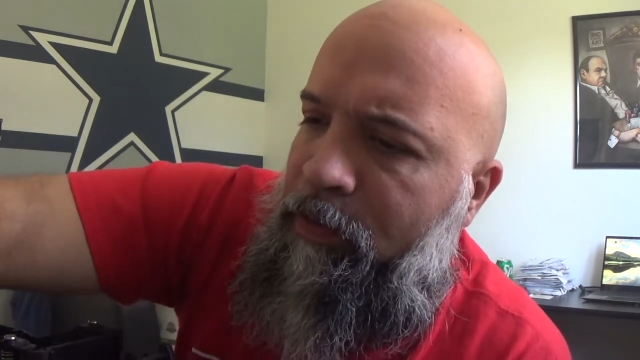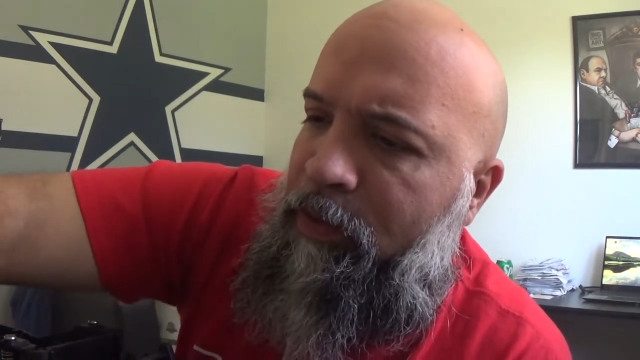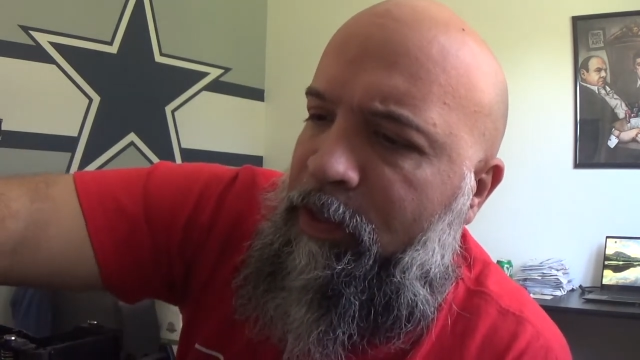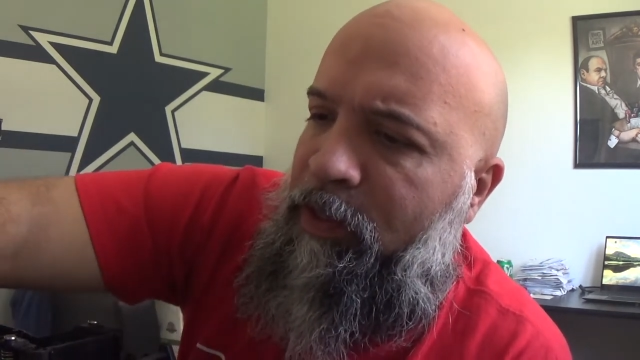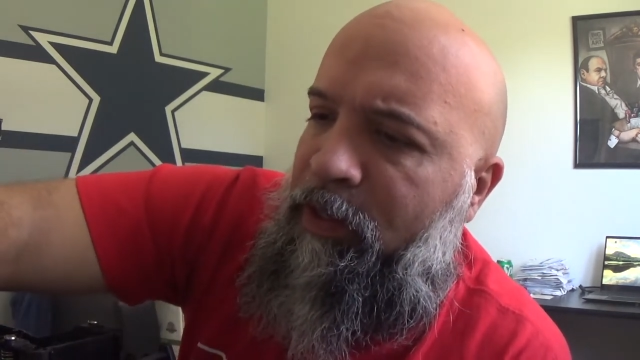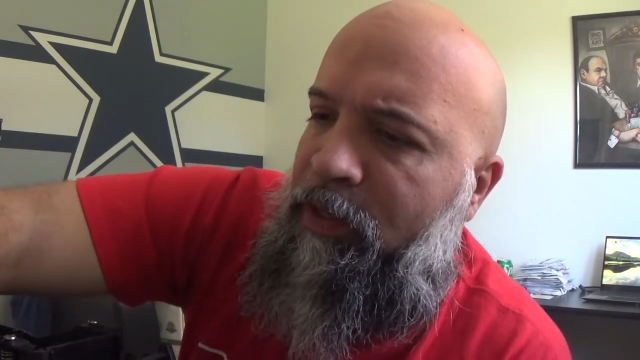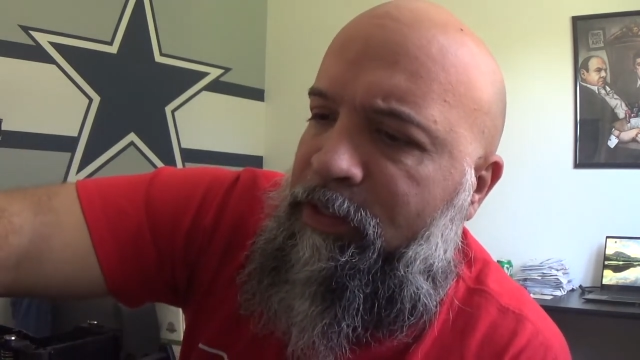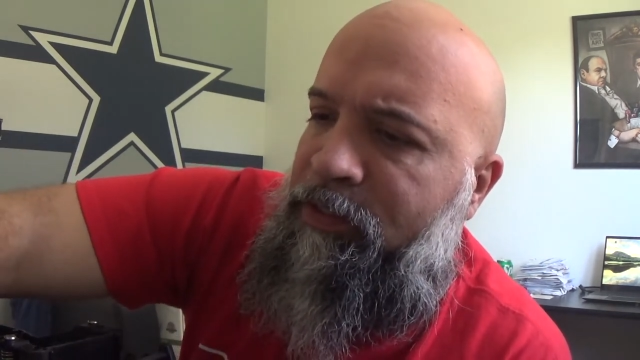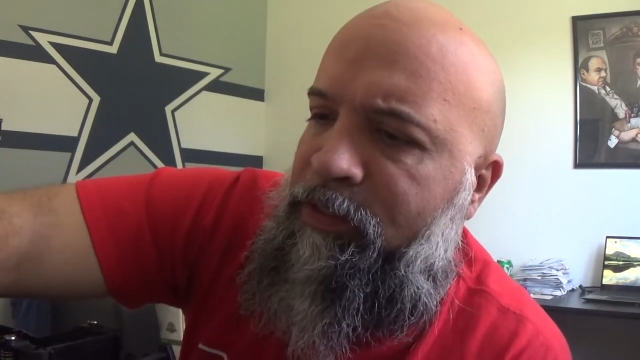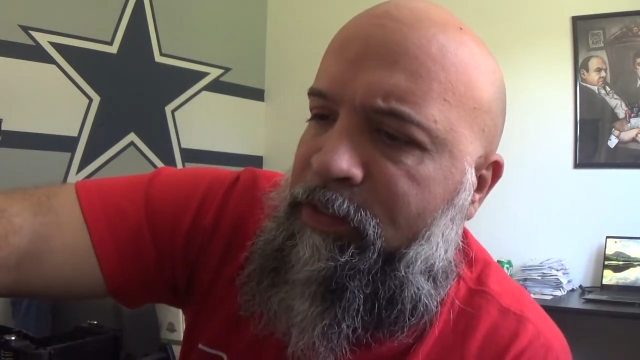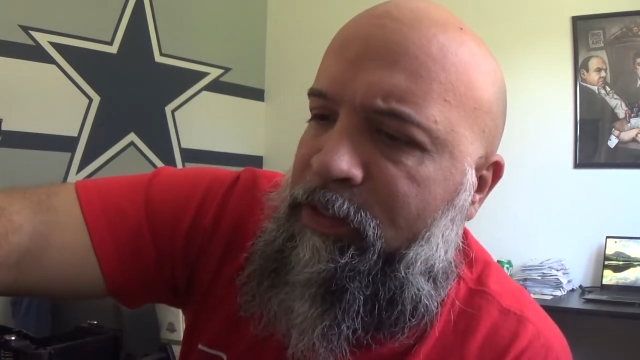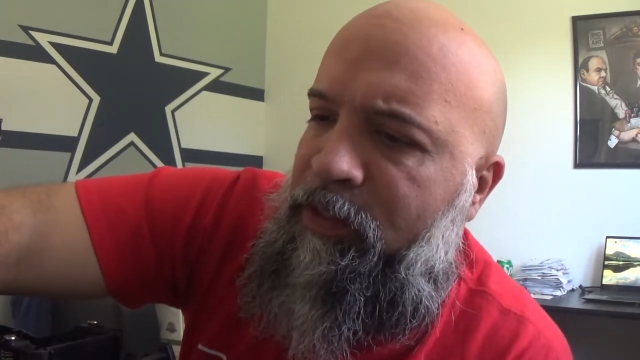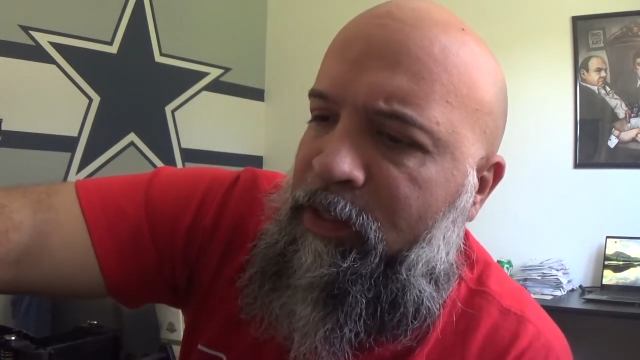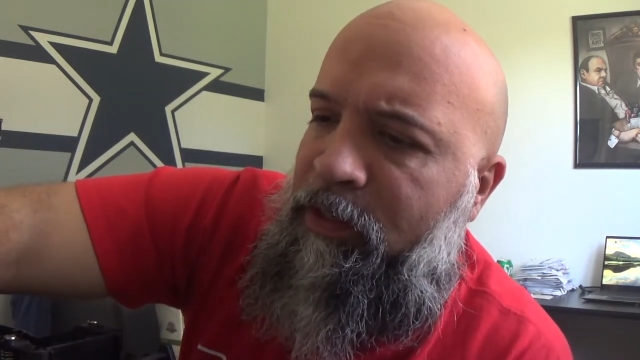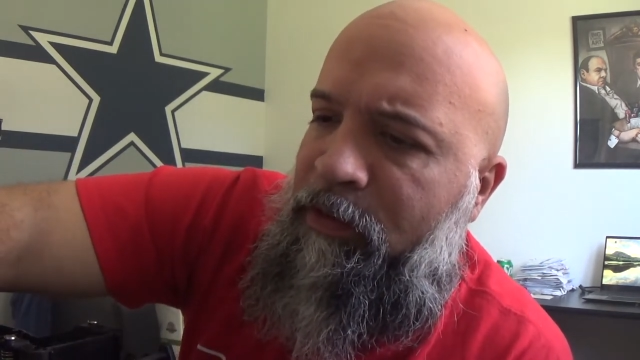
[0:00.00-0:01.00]

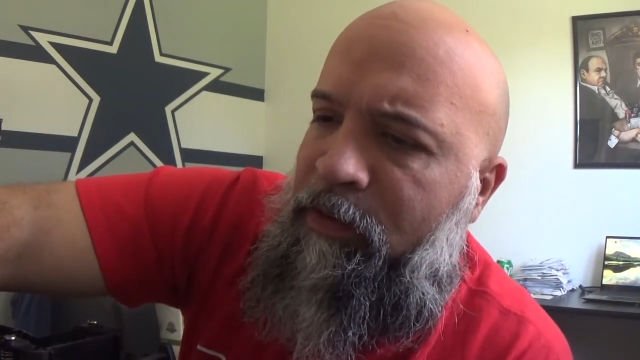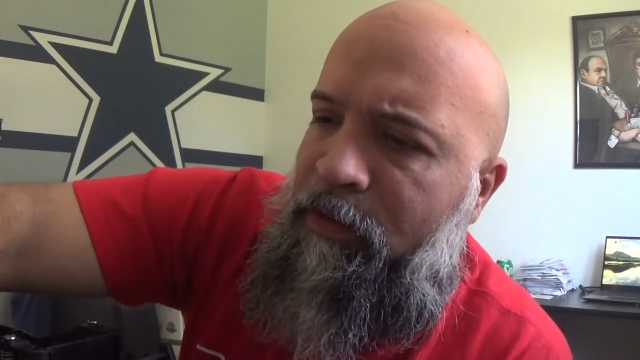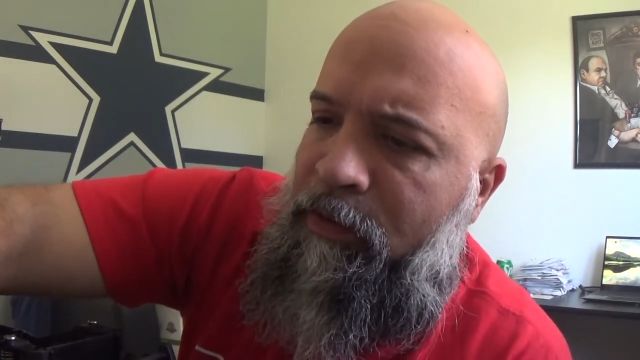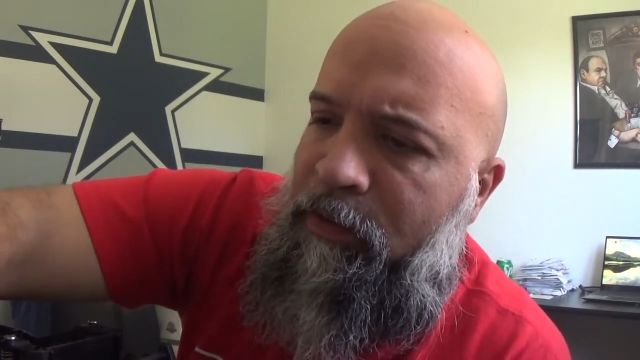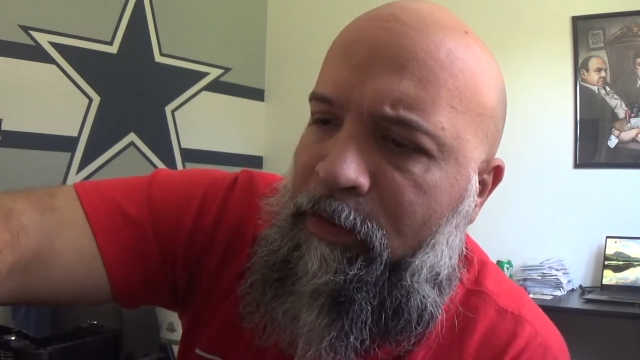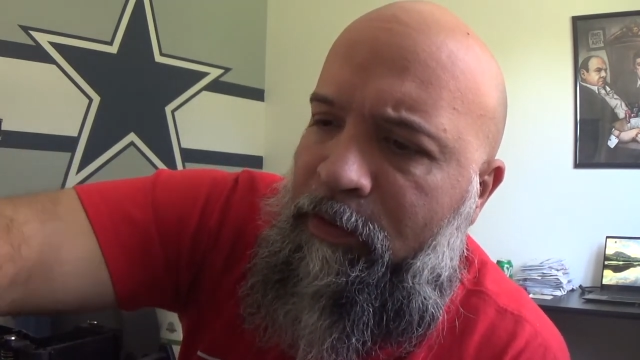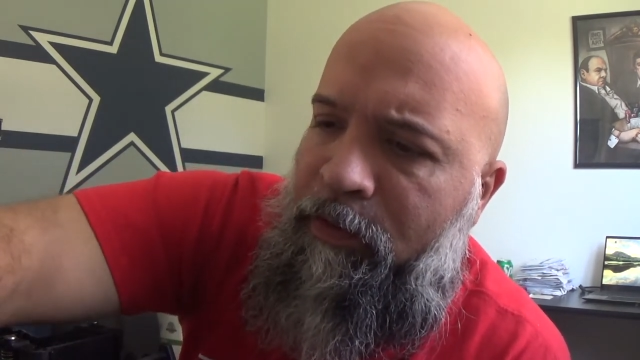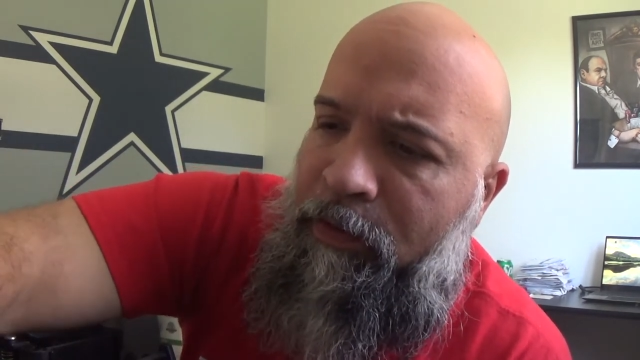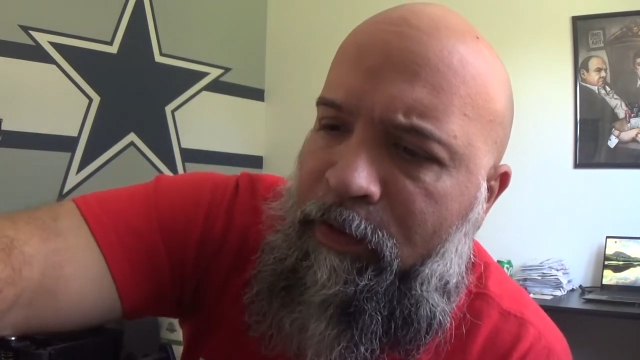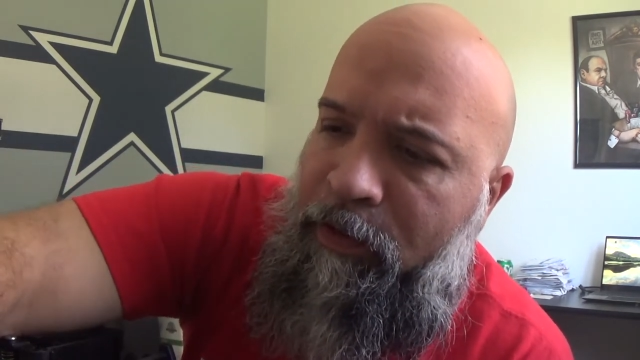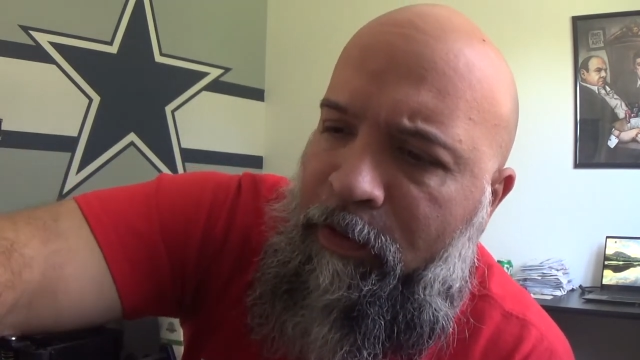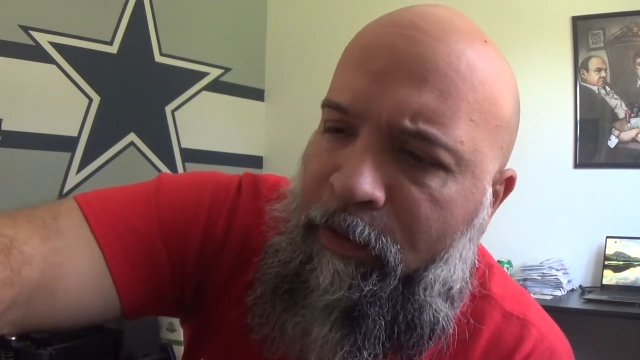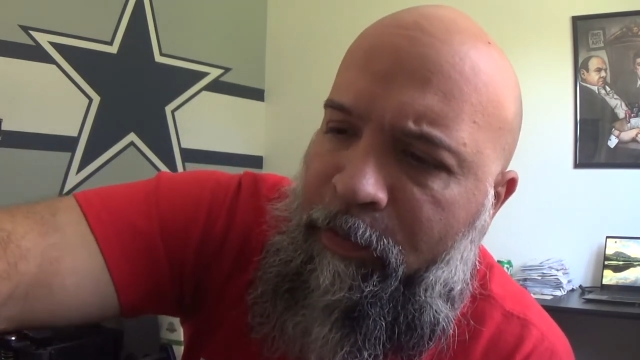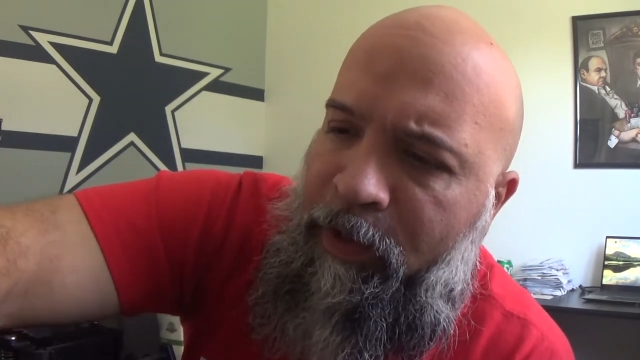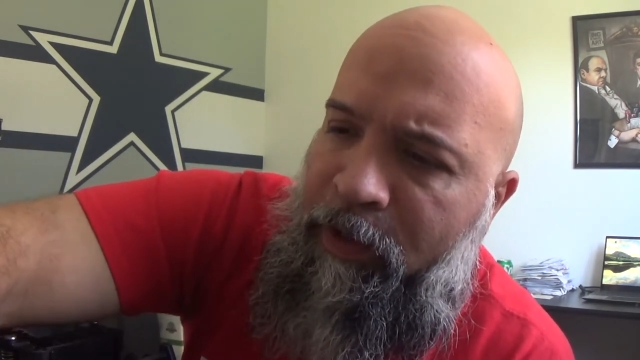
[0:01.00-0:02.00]
ESC here.
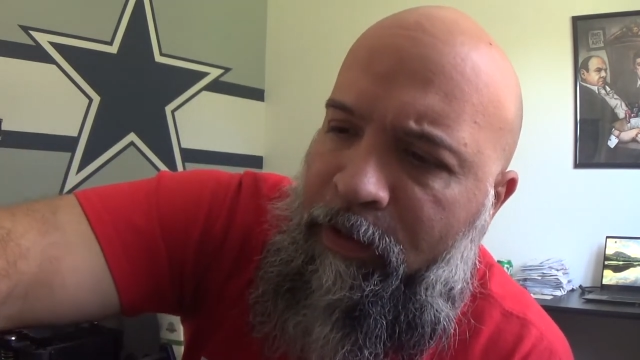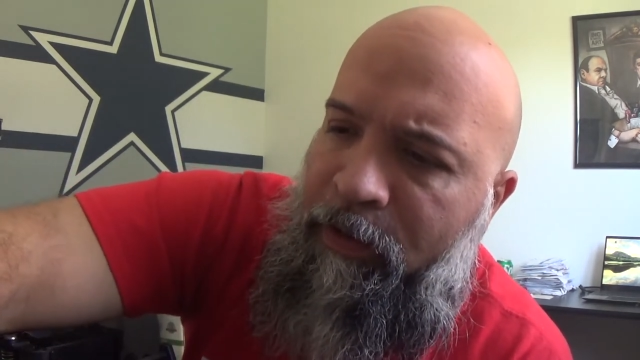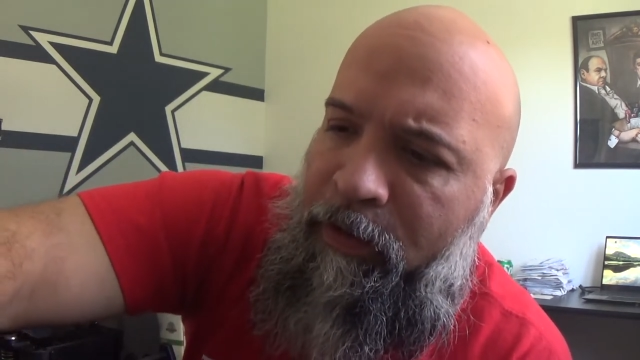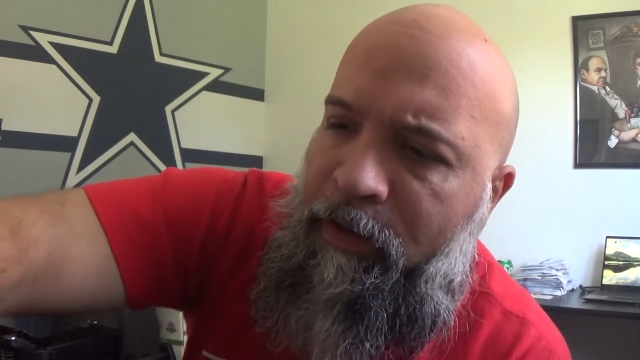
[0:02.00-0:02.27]
Never mind.